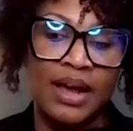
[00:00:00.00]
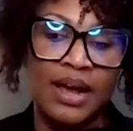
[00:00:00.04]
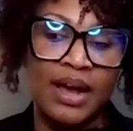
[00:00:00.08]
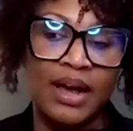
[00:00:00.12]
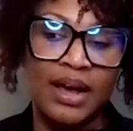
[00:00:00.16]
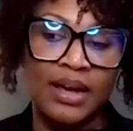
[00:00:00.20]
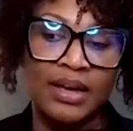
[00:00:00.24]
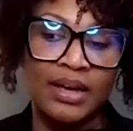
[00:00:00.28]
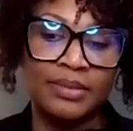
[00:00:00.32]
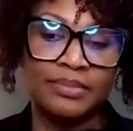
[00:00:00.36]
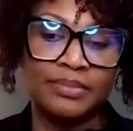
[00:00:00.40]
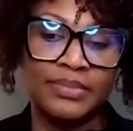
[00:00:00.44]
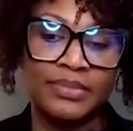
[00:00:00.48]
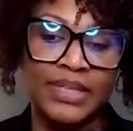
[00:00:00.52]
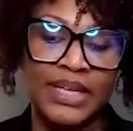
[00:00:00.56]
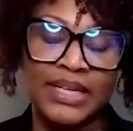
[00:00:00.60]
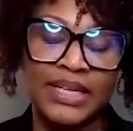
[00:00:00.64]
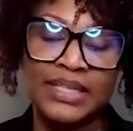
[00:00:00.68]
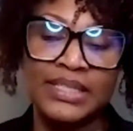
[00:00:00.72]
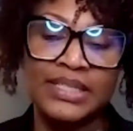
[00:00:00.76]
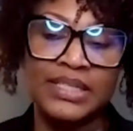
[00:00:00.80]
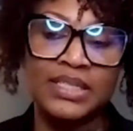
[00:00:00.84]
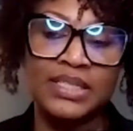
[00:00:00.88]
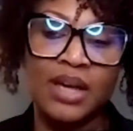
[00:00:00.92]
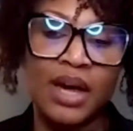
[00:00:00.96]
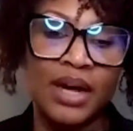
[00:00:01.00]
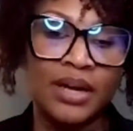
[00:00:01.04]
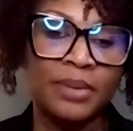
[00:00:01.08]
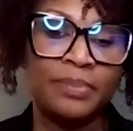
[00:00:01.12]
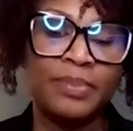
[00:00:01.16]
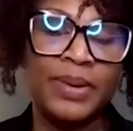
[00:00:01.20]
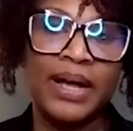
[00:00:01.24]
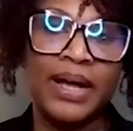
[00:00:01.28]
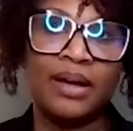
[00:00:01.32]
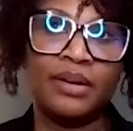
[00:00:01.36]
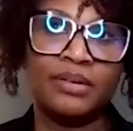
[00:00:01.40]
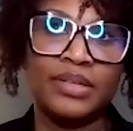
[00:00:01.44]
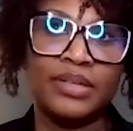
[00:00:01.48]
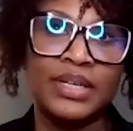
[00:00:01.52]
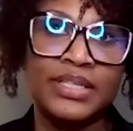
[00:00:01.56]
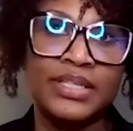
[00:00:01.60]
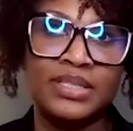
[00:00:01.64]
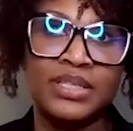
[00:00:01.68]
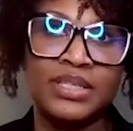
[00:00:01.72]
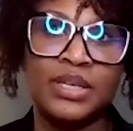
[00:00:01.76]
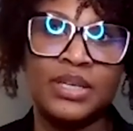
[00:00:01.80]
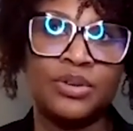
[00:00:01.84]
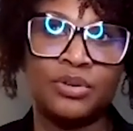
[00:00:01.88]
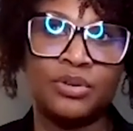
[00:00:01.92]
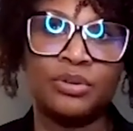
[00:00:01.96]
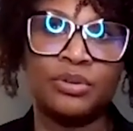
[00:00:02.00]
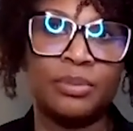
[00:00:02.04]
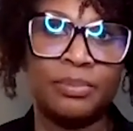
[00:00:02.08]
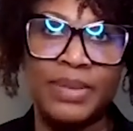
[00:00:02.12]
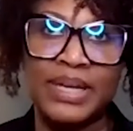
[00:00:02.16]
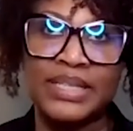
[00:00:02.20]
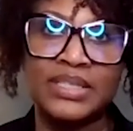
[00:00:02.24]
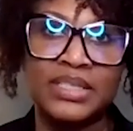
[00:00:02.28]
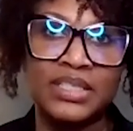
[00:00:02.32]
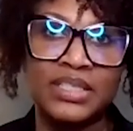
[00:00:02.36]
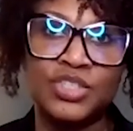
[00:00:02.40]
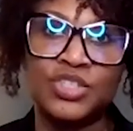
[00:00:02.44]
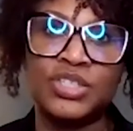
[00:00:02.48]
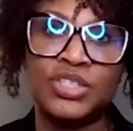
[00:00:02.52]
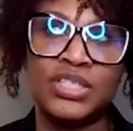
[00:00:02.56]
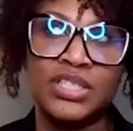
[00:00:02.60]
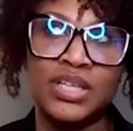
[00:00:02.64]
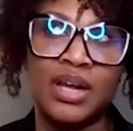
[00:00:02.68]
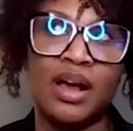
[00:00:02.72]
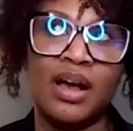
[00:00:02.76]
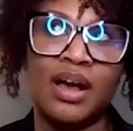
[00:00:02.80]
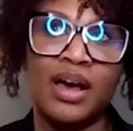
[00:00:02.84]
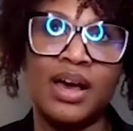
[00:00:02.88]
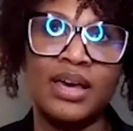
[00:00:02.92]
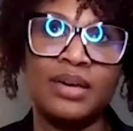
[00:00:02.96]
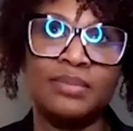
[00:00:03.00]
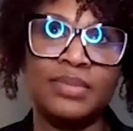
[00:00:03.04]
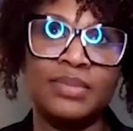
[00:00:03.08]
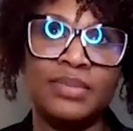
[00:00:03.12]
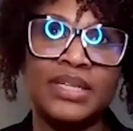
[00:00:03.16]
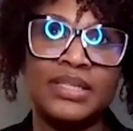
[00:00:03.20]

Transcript: And it's not about a singular message in time.